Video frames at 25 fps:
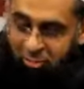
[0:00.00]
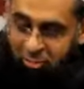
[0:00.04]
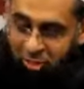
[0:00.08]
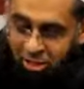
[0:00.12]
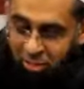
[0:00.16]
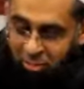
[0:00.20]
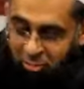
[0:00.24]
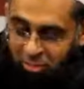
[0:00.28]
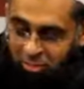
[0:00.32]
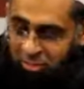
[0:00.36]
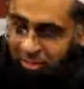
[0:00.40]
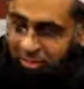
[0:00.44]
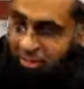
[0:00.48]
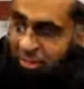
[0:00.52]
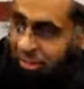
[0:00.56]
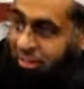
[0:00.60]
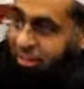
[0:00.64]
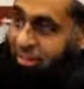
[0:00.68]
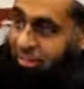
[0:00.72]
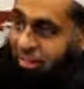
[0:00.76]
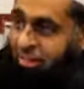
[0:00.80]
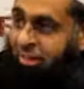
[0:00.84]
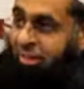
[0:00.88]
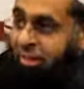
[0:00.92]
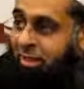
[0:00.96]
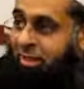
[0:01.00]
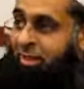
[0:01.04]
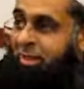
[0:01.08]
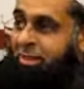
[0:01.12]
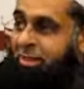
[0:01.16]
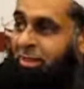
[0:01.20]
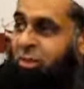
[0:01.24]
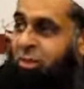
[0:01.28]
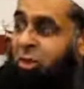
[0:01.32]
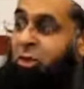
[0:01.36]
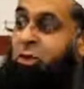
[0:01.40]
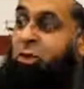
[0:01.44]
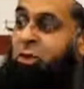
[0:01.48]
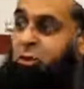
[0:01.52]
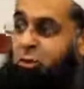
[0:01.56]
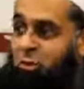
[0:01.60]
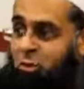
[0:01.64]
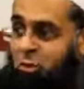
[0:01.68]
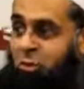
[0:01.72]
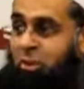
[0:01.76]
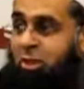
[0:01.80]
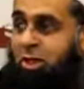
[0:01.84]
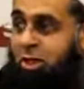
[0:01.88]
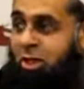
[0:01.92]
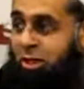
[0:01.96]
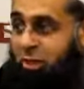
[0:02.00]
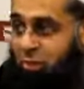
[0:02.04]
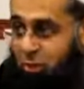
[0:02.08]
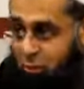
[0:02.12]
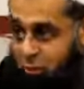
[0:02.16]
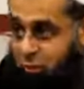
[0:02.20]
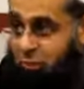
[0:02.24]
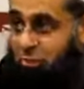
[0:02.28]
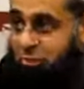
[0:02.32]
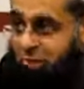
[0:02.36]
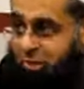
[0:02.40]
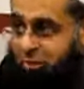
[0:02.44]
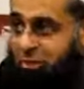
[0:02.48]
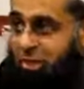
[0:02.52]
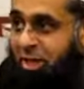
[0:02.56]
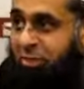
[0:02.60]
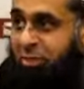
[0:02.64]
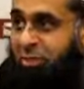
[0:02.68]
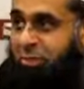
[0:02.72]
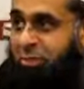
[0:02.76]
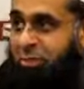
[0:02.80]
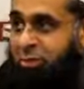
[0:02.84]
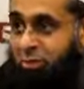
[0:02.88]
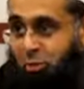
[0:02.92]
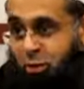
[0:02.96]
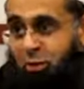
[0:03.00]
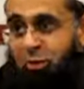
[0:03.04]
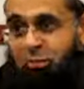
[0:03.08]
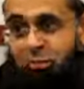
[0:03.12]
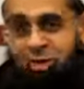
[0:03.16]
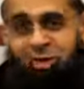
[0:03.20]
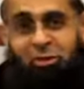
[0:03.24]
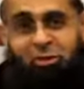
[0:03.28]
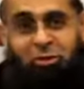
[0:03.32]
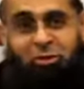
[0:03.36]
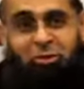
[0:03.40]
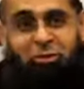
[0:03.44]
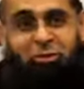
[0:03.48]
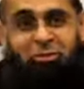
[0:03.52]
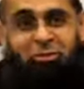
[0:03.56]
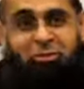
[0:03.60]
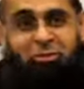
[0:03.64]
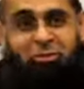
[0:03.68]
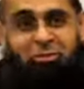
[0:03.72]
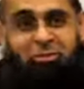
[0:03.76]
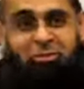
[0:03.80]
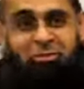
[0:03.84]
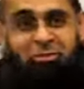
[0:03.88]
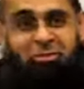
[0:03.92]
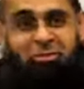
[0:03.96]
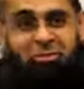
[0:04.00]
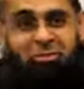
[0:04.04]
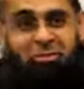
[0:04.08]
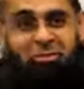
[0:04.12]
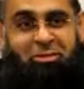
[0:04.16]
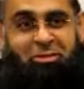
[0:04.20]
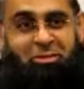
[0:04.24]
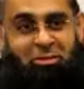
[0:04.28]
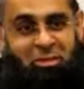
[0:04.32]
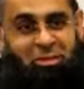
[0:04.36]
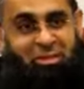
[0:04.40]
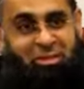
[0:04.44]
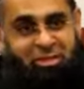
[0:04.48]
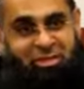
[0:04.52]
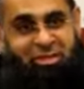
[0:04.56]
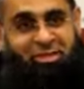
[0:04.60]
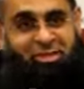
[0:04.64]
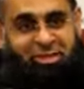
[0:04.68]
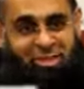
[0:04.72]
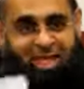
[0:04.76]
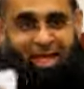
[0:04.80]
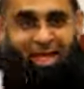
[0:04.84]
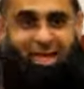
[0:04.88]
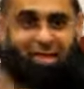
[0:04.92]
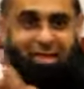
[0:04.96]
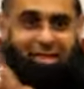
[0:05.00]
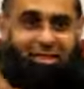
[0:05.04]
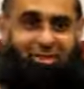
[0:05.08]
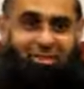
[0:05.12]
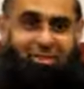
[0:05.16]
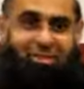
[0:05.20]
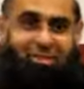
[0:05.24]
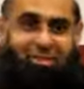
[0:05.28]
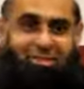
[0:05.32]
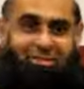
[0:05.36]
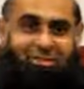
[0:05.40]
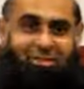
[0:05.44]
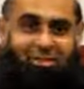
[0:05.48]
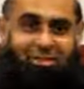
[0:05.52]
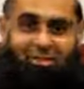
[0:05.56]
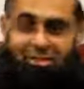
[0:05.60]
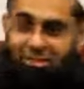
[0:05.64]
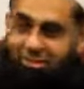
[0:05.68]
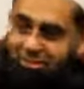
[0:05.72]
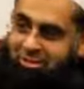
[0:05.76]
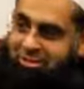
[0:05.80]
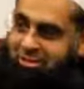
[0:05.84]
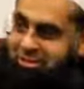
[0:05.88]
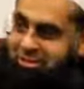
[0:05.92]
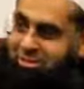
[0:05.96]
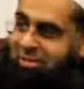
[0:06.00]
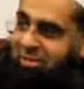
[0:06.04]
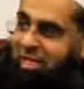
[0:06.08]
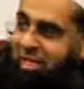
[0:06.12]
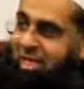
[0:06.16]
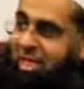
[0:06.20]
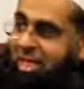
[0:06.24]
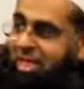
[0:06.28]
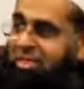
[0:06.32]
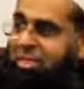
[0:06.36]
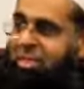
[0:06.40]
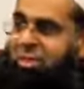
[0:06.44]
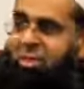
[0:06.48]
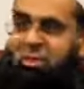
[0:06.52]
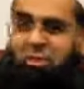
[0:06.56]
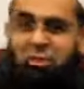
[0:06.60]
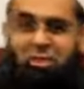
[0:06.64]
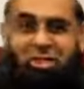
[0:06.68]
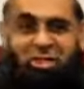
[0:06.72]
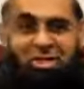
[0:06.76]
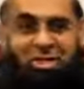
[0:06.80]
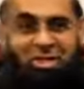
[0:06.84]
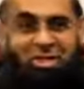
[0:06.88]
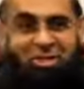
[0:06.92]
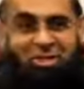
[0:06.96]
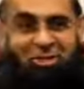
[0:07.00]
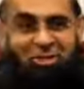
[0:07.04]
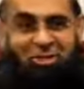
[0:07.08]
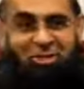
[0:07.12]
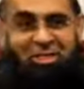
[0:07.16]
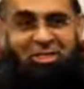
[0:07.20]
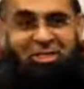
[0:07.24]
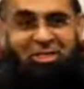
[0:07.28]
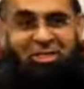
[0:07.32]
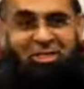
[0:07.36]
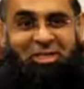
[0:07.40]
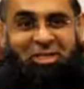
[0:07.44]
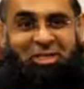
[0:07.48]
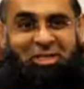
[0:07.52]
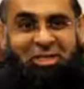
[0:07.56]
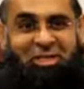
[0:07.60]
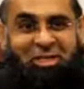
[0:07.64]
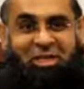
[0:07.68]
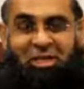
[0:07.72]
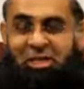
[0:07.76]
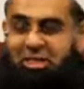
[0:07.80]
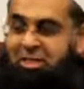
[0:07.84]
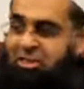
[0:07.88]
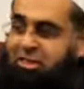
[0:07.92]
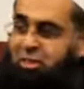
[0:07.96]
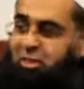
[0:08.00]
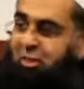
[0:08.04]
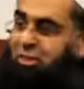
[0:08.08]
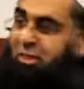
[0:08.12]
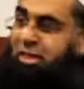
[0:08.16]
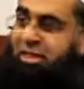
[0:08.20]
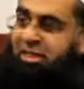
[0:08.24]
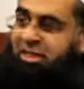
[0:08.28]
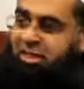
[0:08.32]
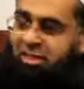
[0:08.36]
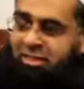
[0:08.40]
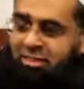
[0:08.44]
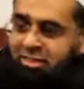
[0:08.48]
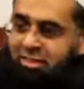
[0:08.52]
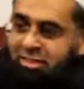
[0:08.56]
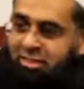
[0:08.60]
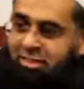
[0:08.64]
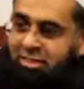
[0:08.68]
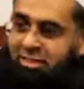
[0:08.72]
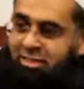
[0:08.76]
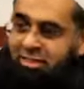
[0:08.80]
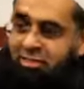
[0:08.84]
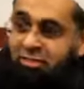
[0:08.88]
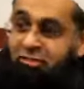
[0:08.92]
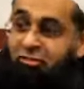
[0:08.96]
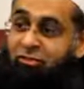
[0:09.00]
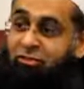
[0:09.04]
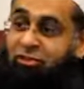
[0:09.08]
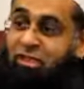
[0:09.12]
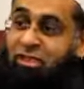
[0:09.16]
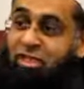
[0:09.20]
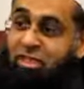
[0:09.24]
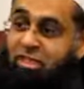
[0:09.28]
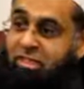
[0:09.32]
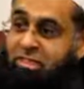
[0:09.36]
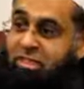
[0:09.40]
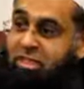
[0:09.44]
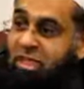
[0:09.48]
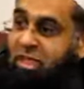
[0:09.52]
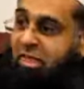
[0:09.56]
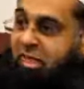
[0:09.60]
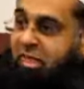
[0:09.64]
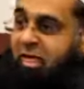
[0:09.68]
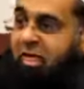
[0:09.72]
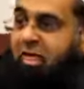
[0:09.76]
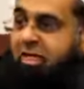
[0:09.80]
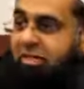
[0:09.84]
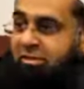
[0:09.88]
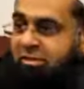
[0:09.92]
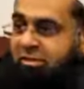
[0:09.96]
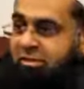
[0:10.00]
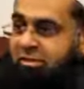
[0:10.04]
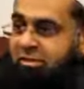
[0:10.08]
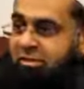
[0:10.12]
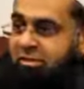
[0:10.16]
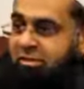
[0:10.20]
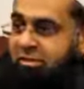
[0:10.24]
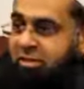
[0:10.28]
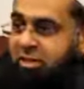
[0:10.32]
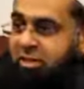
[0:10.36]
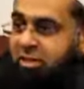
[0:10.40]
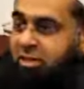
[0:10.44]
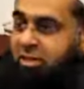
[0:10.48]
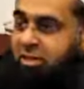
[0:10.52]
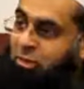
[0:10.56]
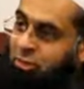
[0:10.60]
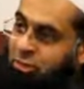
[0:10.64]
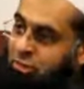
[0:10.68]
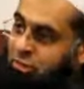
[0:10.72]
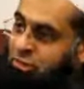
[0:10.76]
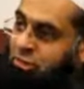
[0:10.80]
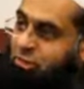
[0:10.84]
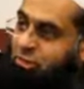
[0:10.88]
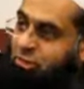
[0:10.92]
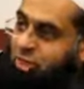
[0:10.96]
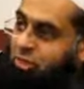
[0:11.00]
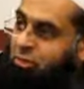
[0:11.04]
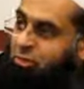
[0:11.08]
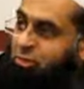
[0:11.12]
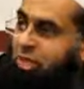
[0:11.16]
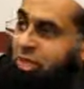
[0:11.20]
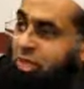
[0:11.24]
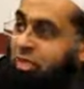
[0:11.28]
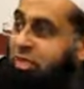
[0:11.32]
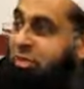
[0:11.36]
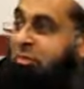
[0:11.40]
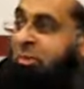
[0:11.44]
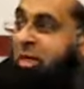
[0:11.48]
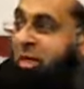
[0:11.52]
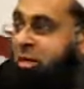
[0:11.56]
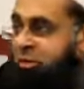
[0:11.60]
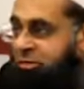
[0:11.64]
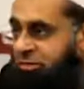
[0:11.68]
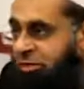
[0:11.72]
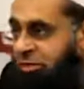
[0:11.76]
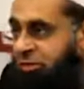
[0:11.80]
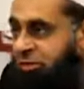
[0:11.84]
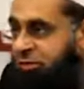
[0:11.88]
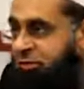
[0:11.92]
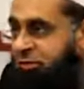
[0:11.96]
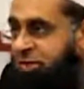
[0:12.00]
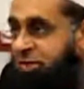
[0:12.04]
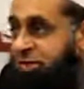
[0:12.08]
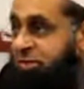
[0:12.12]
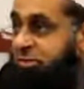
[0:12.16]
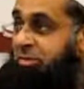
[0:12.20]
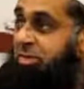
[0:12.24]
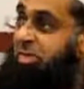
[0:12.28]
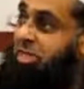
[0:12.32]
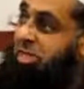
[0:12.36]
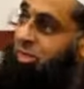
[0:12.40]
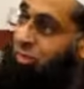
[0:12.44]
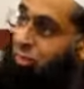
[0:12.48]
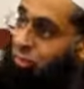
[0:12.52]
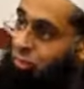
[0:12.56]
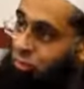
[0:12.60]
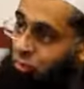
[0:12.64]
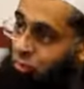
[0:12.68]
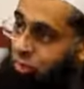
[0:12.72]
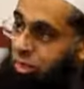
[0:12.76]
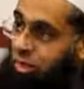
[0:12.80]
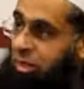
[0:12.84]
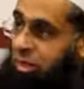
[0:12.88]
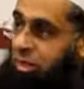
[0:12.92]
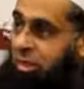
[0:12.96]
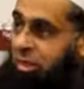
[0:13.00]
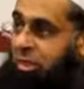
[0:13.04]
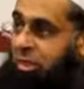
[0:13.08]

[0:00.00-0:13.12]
people they think you should be married to won't marry you. Because it's a clique, it's a certain category, right? So this is fears that they have. You need to try to get them out of that fear to say, no,